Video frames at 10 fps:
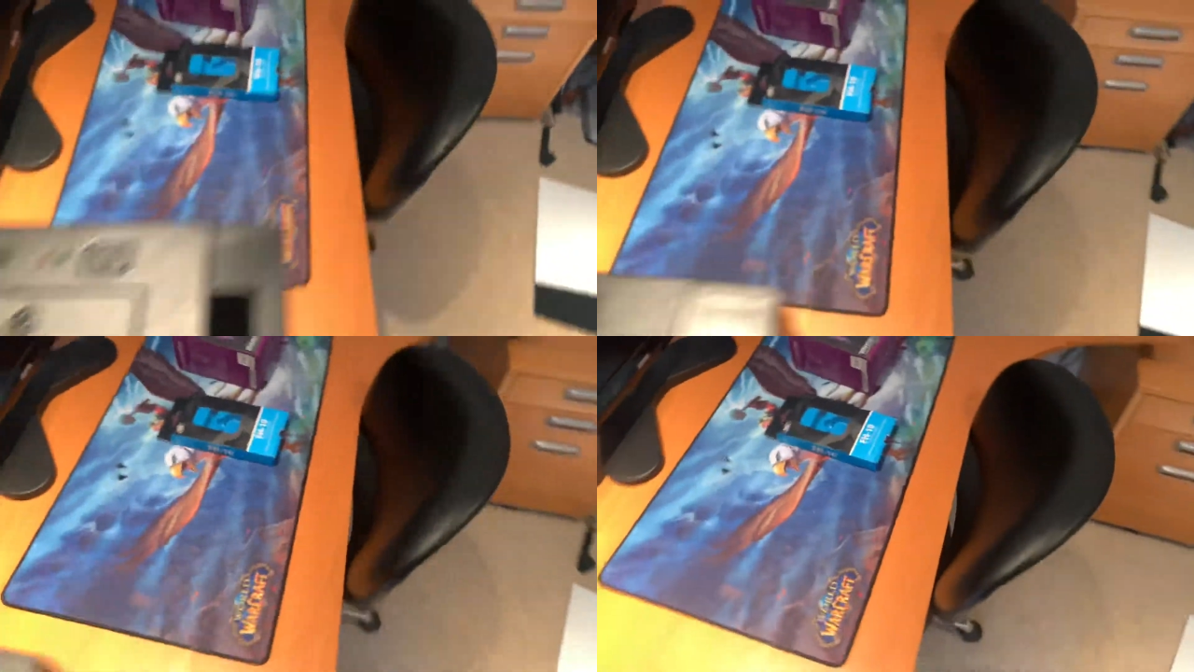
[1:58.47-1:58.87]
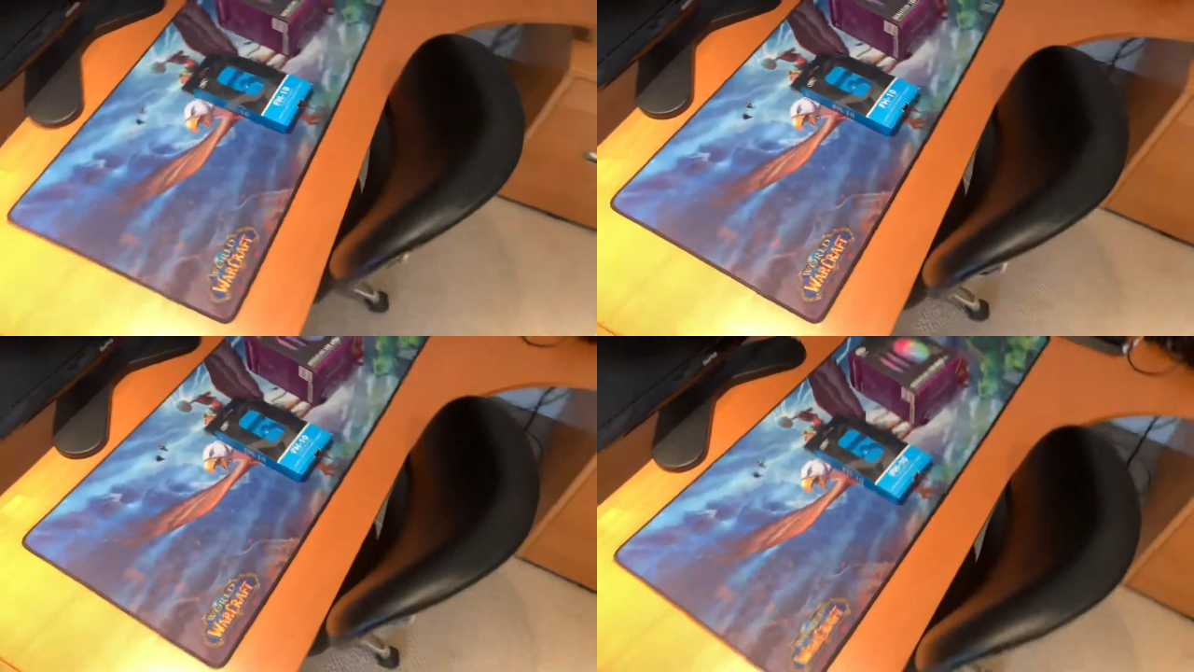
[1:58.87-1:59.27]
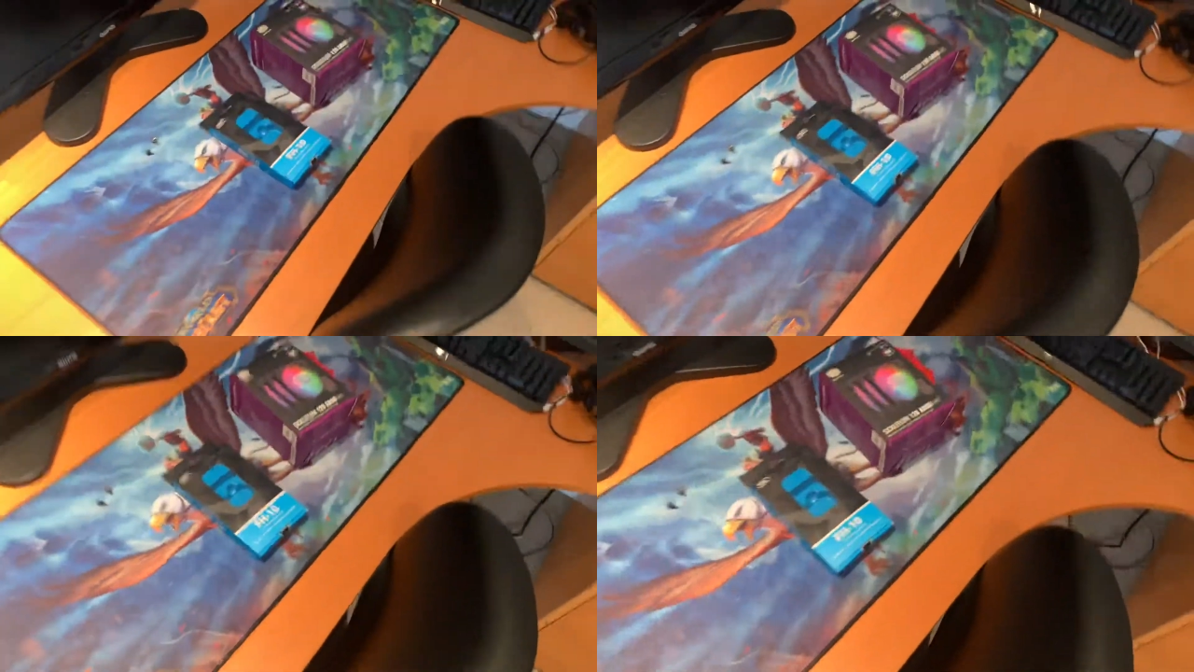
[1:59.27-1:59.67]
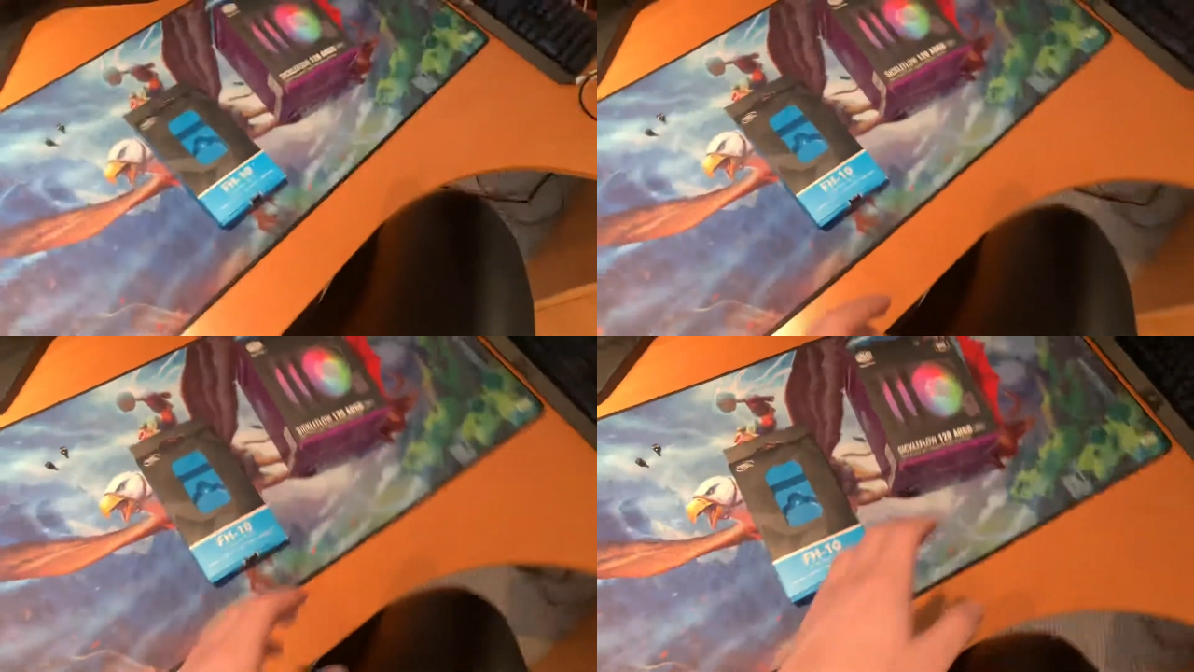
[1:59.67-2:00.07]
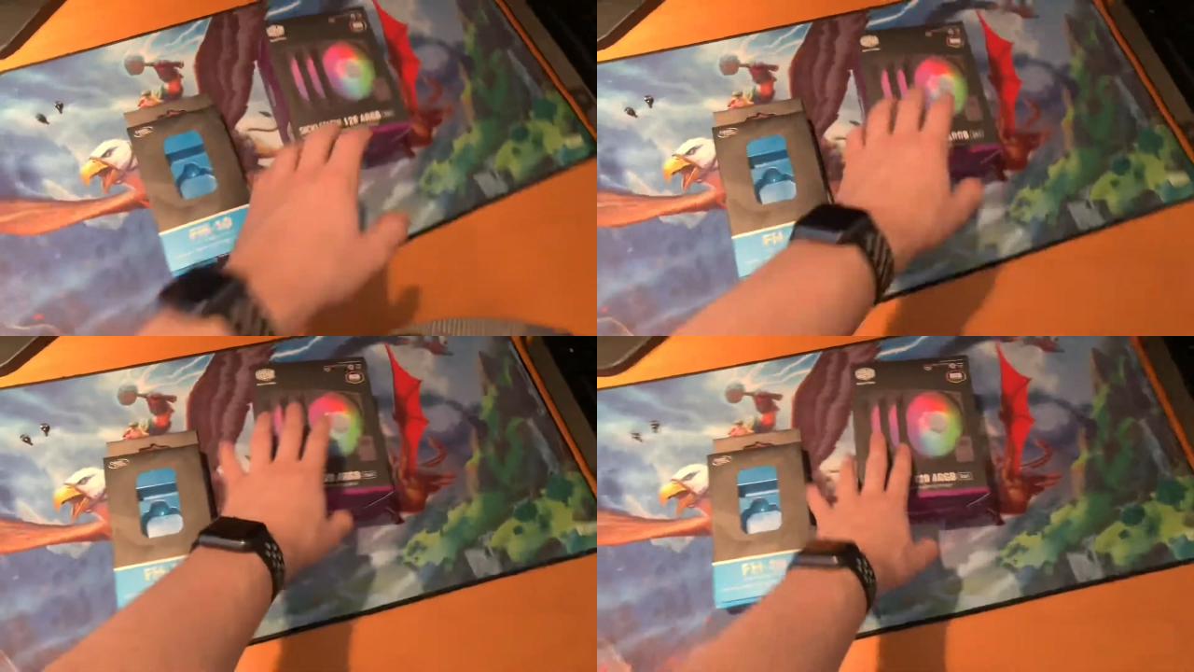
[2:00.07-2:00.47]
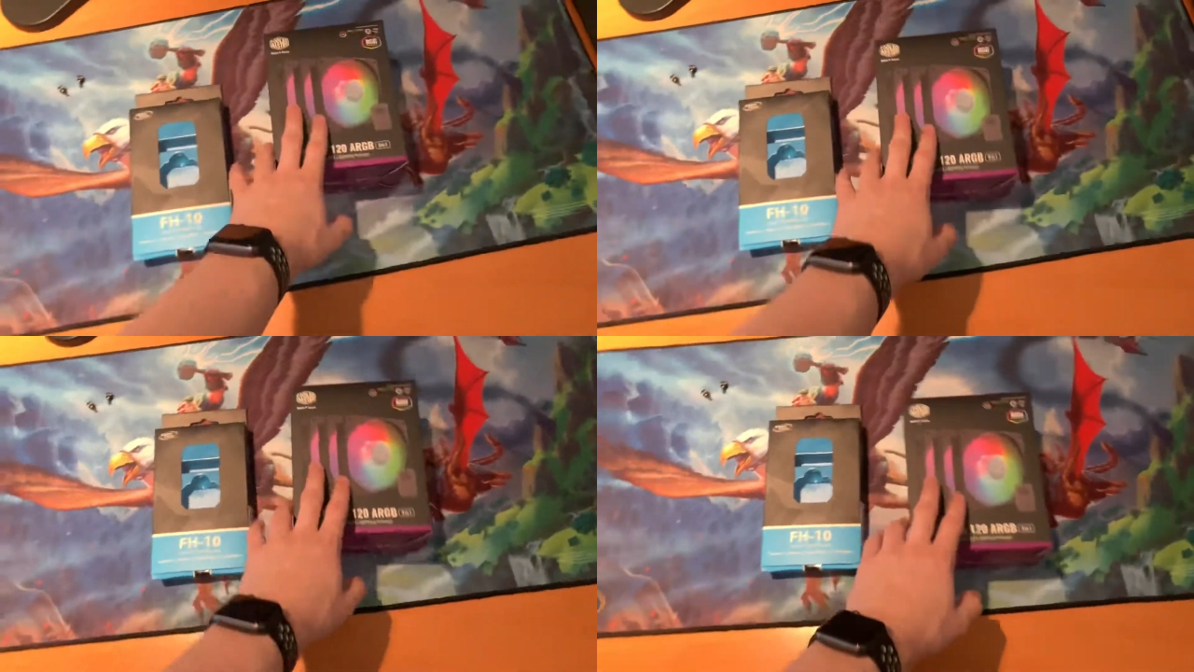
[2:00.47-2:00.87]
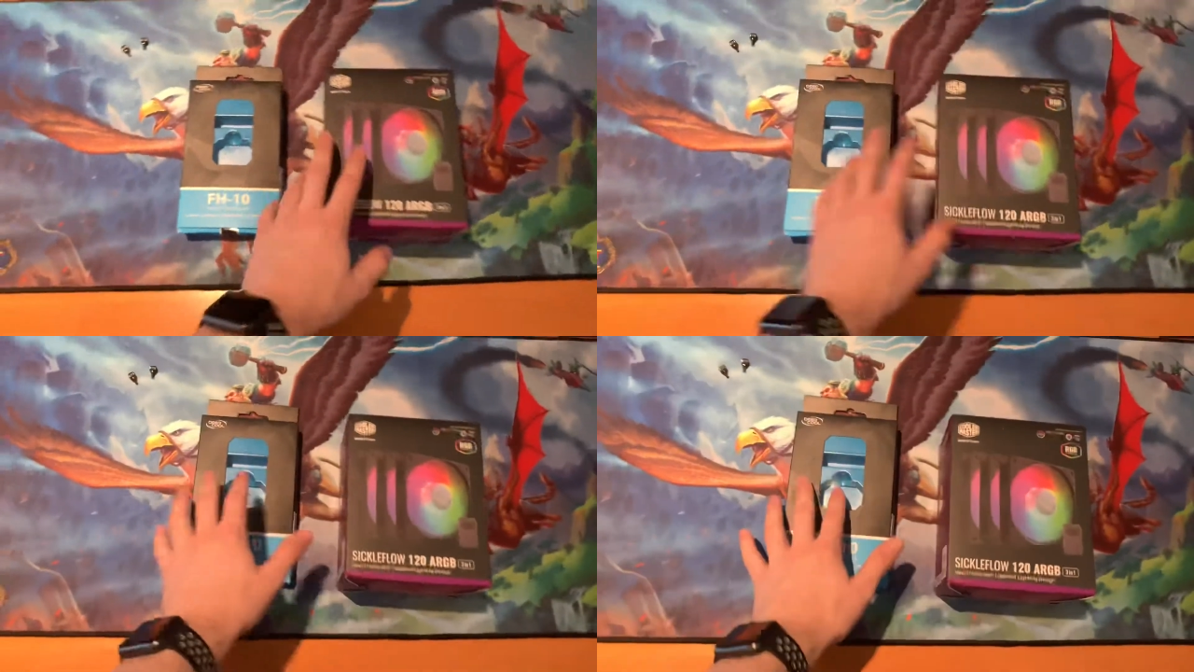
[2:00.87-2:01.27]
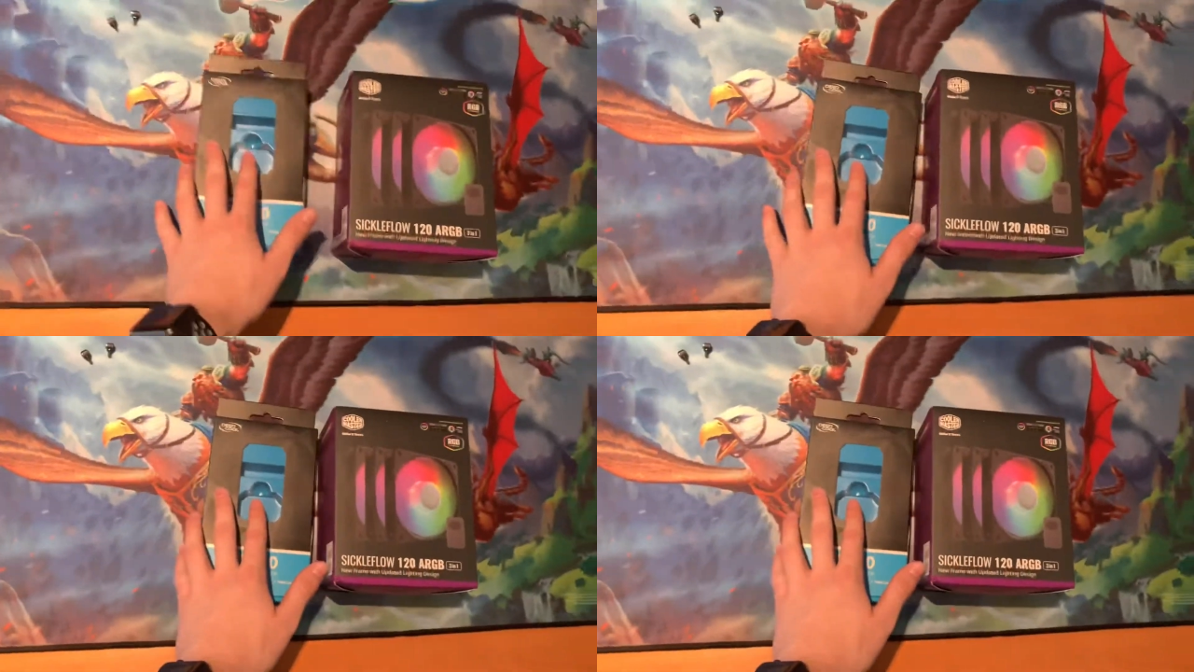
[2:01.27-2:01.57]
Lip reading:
[unreadable: no face in view]